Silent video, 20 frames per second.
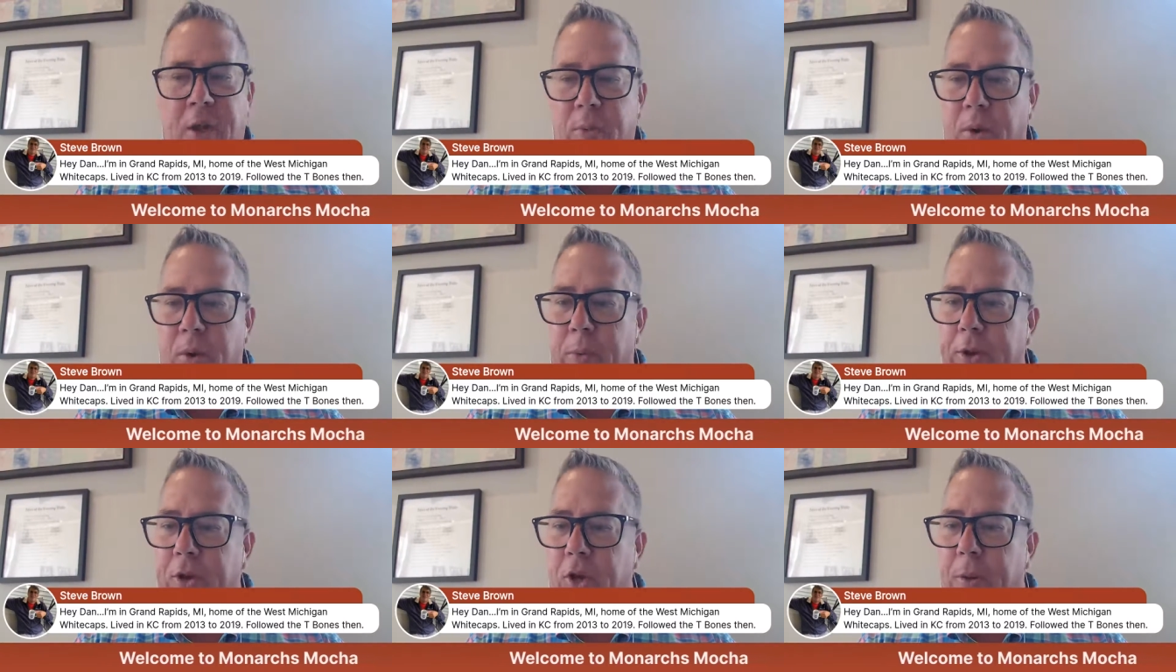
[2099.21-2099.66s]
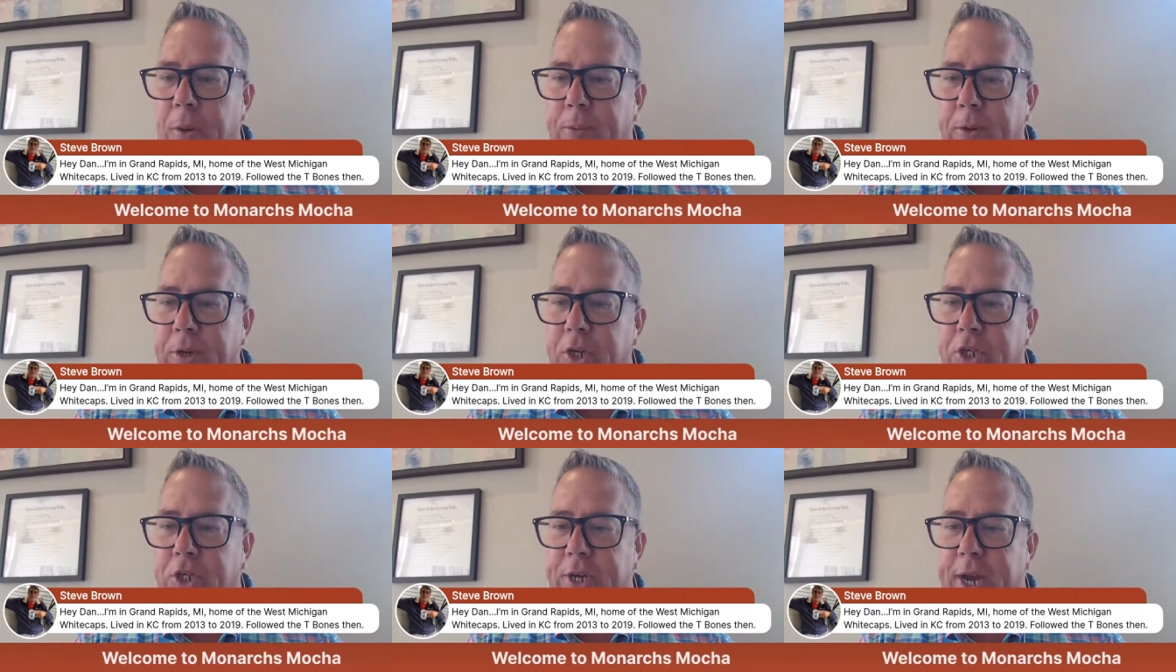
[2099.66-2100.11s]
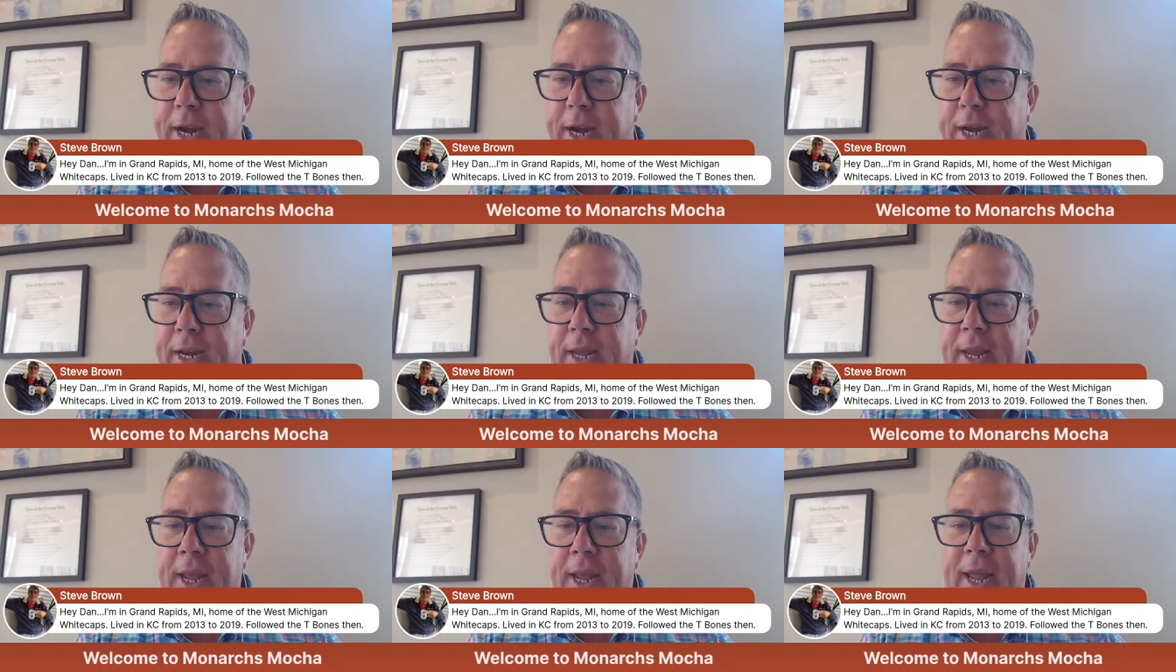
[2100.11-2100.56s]
We really do appreciate
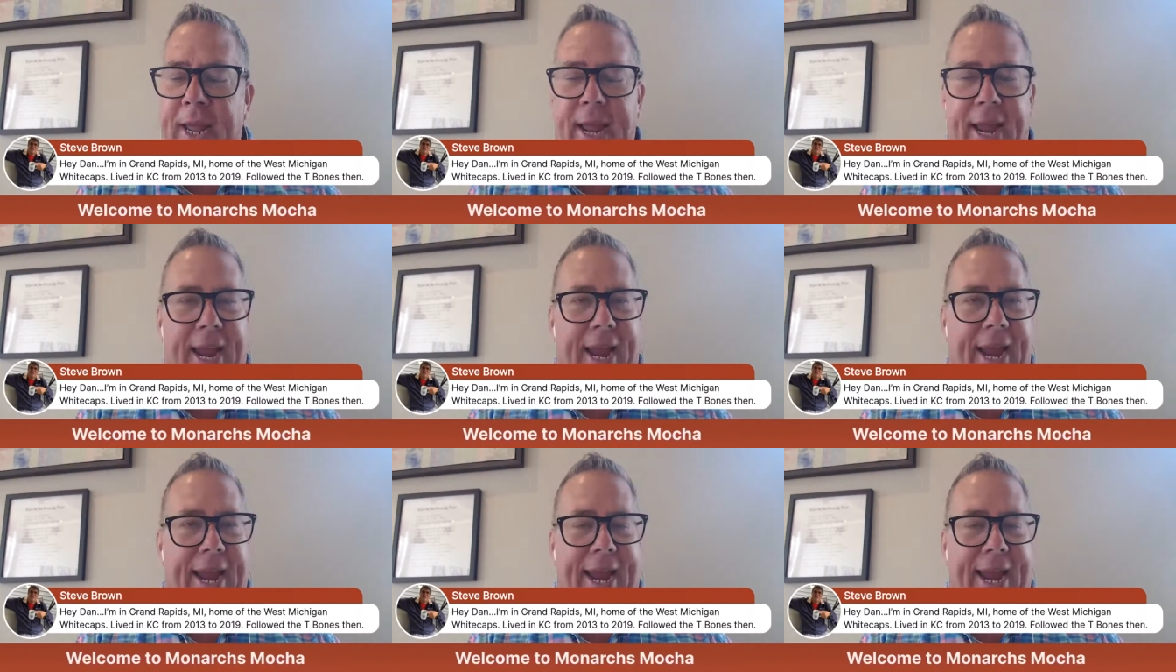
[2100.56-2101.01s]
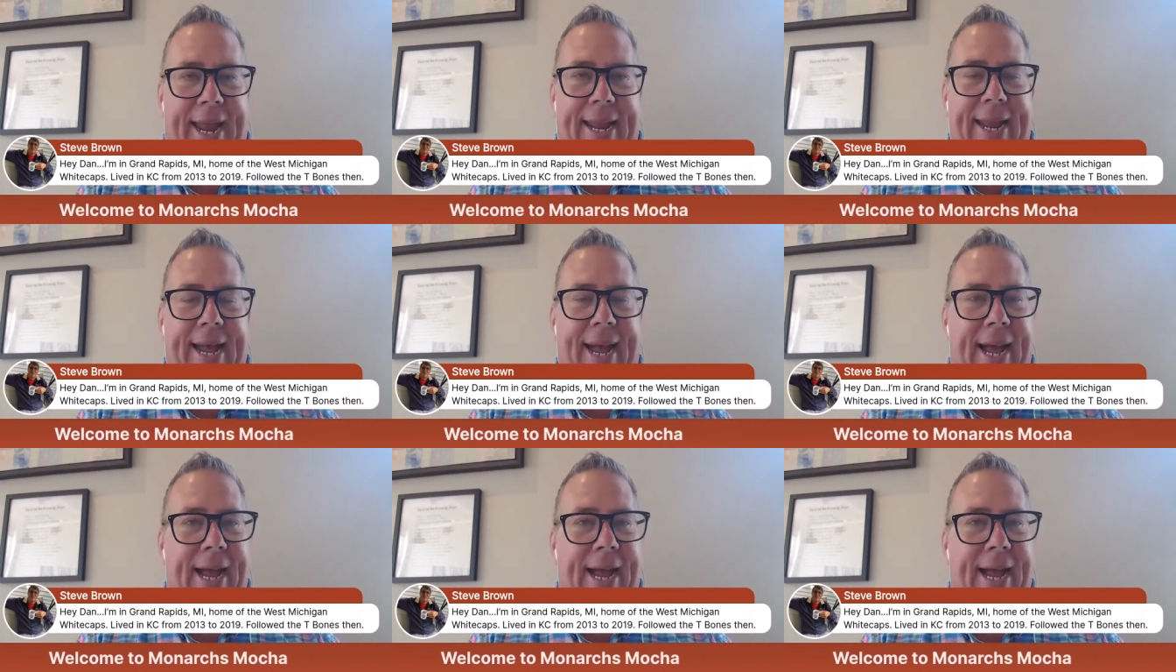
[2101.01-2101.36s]
it. And,